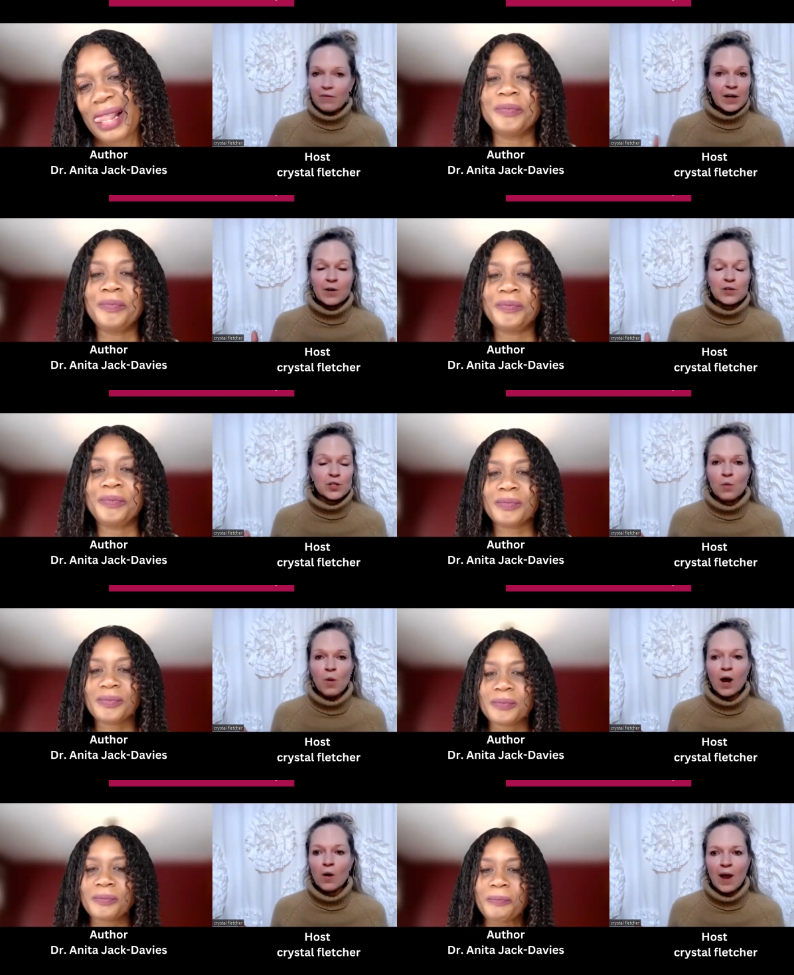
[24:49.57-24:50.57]
Speaker 1: readers
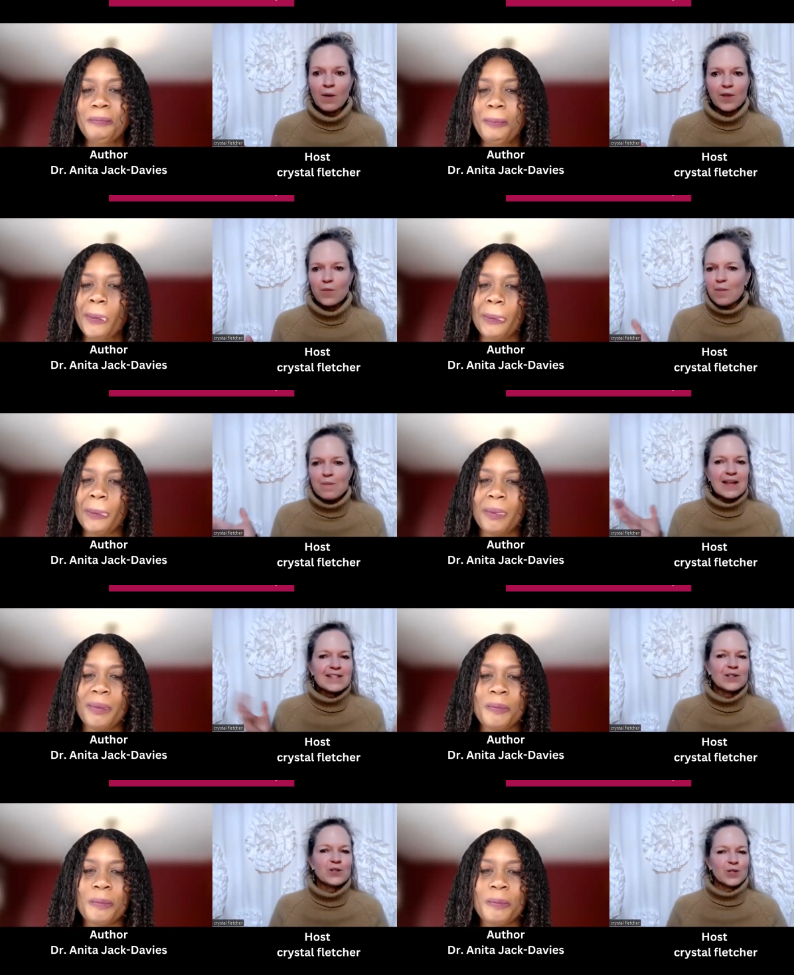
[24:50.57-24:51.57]
to walk away with? What
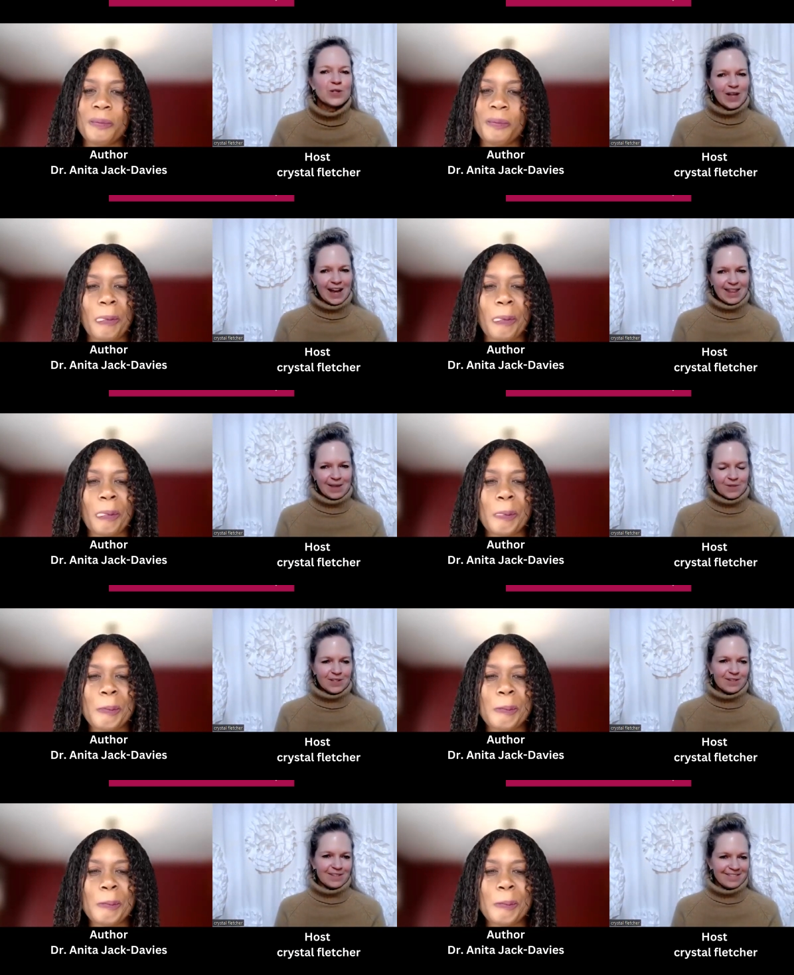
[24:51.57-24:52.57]
message would you like
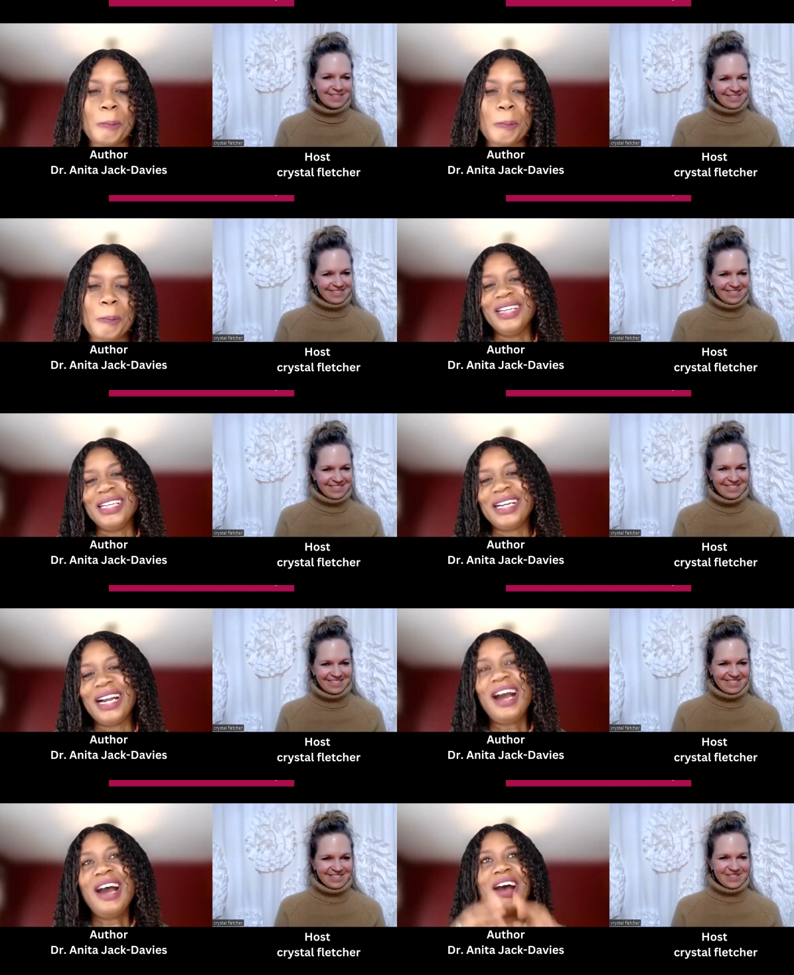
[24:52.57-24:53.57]
them to?
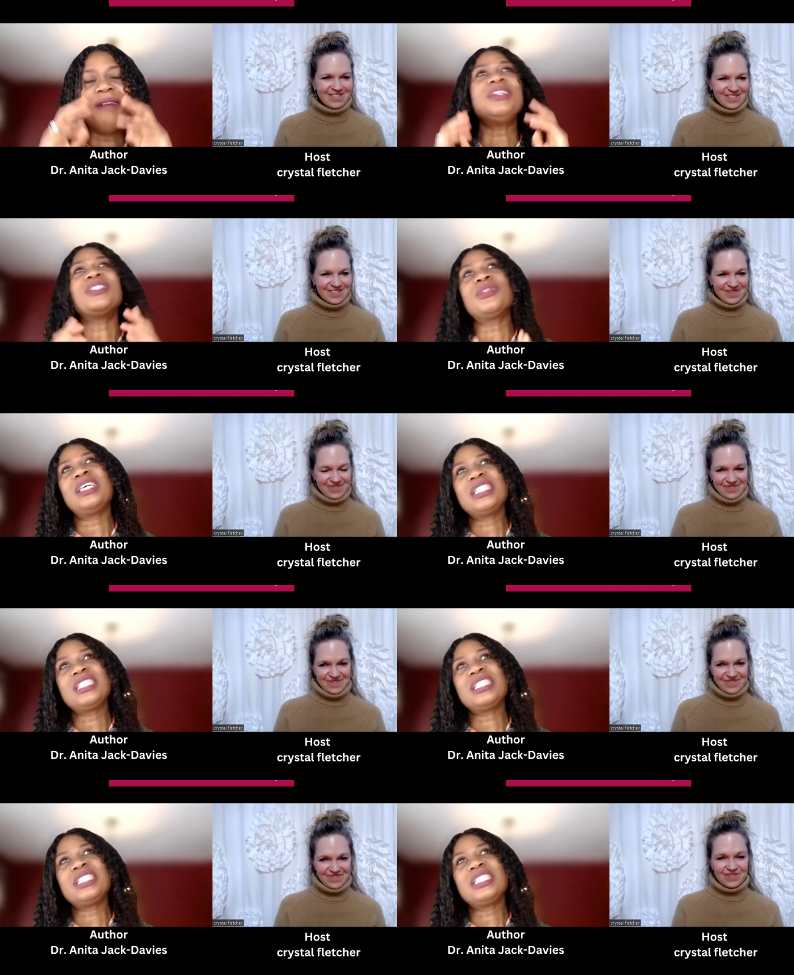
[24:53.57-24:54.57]
So this
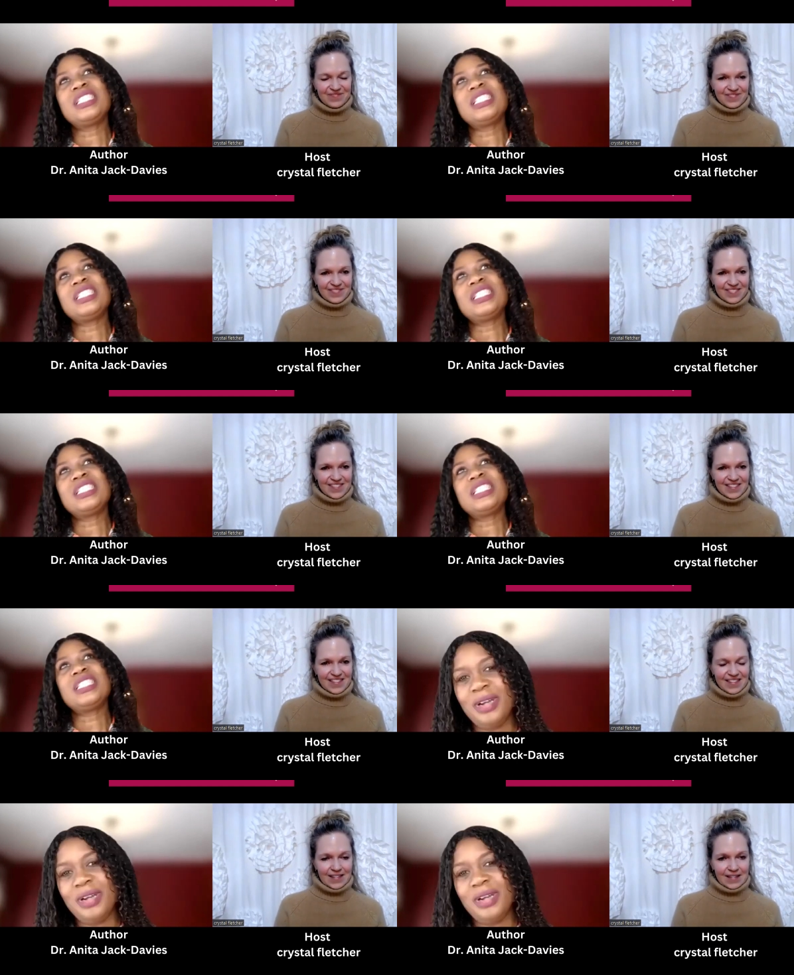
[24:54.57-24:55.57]
memoir is
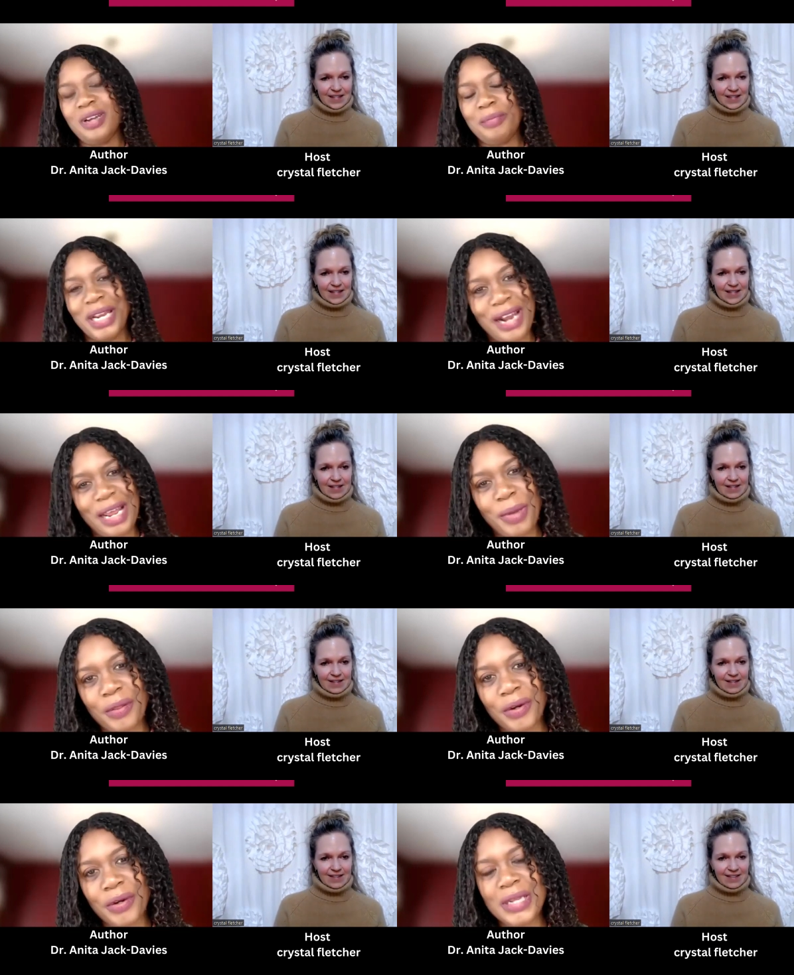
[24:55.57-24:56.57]
Speaker 2: about my
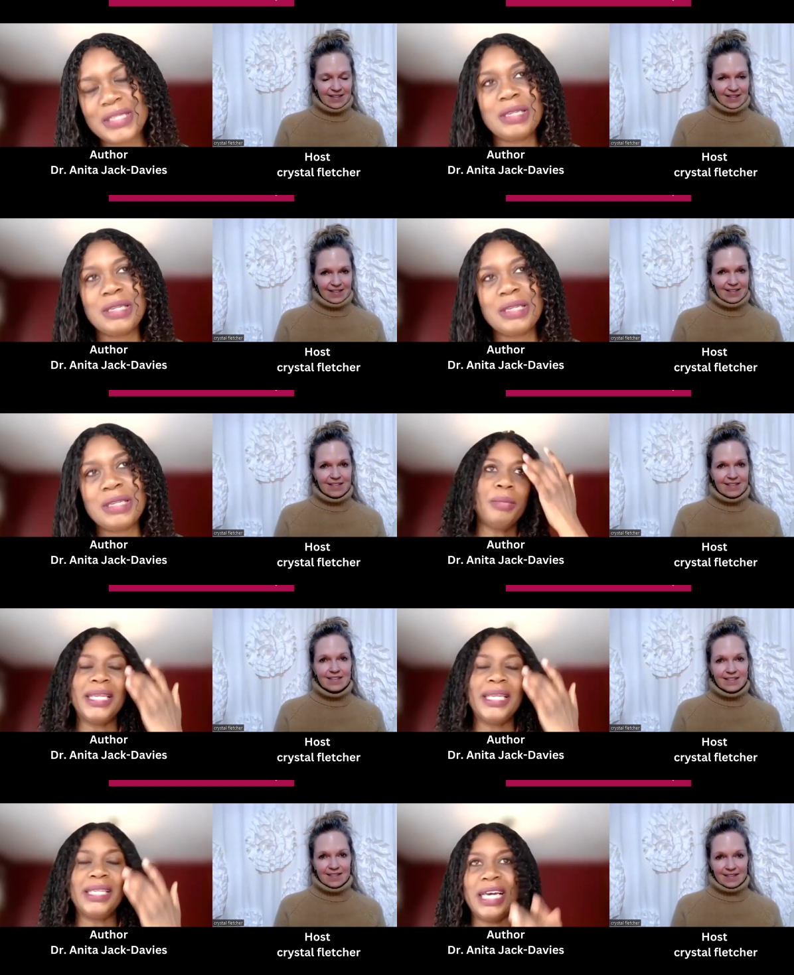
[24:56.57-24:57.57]
grandmother. It's about
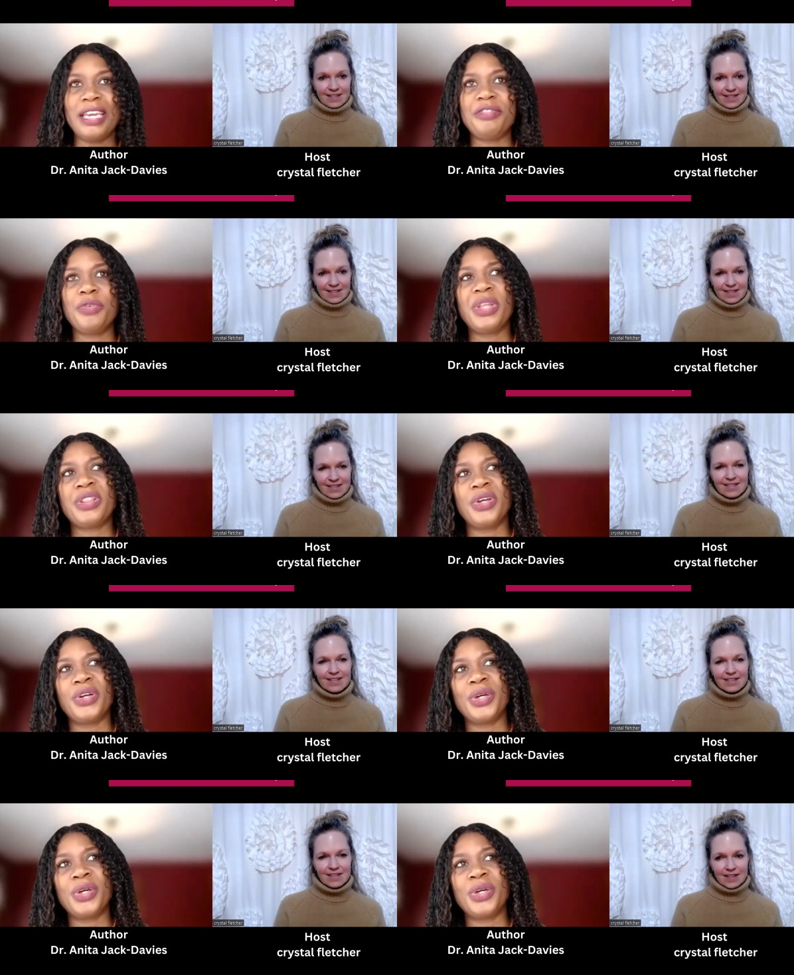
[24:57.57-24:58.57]
my life with
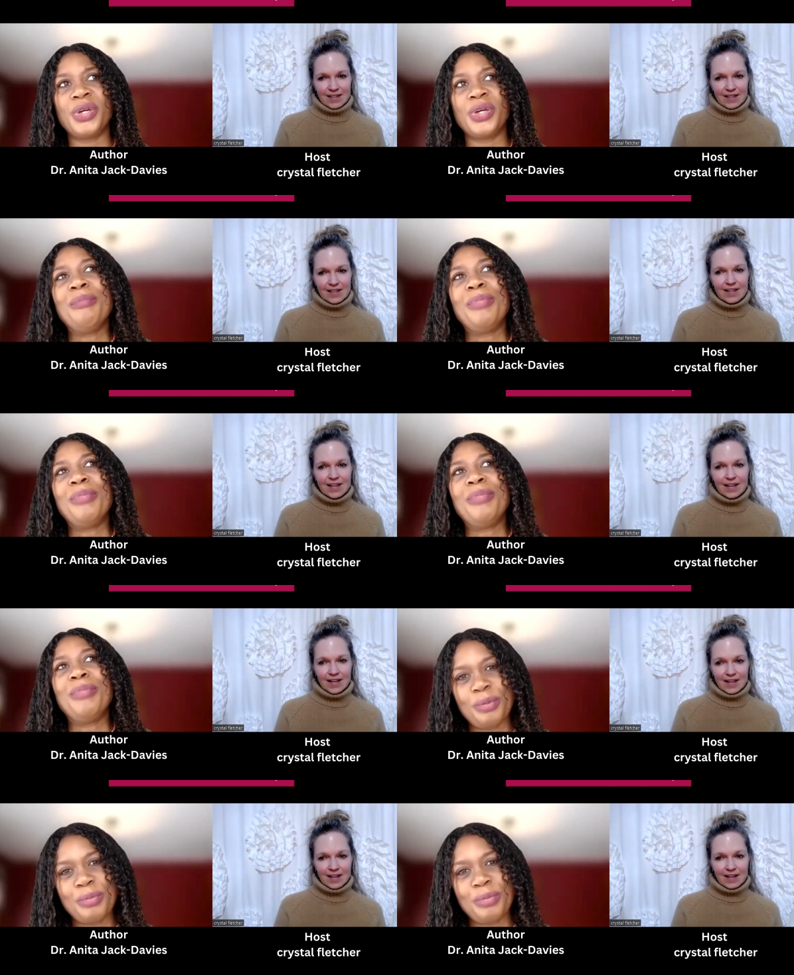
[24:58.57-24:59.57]
her, but it's
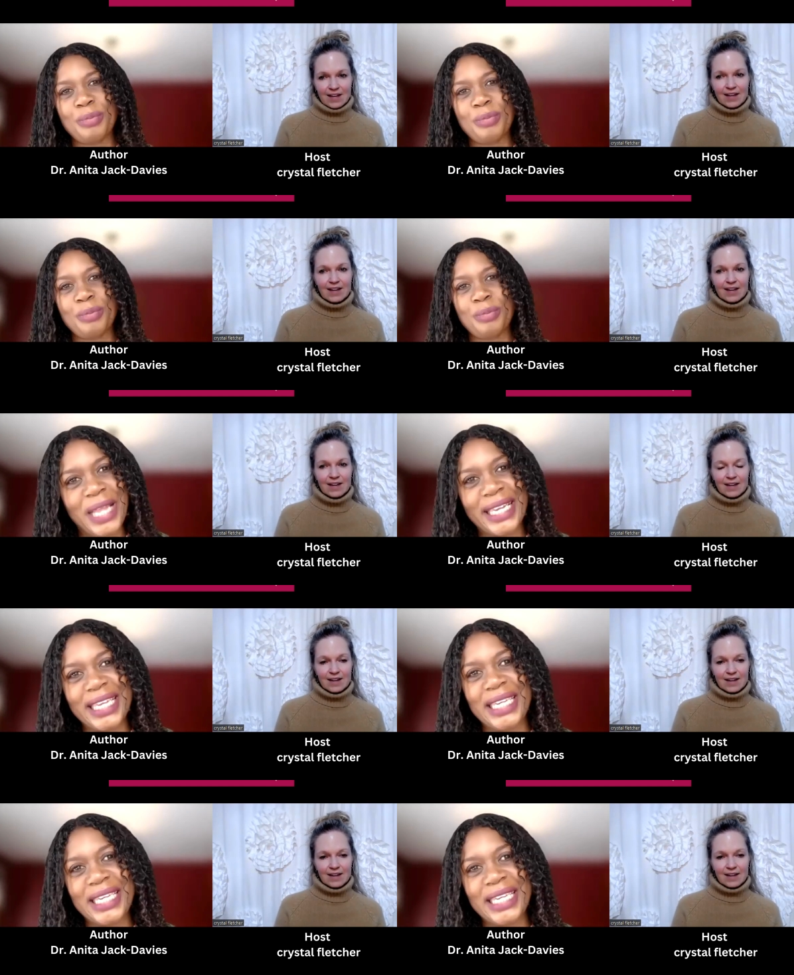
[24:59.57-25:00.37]
also about being Black in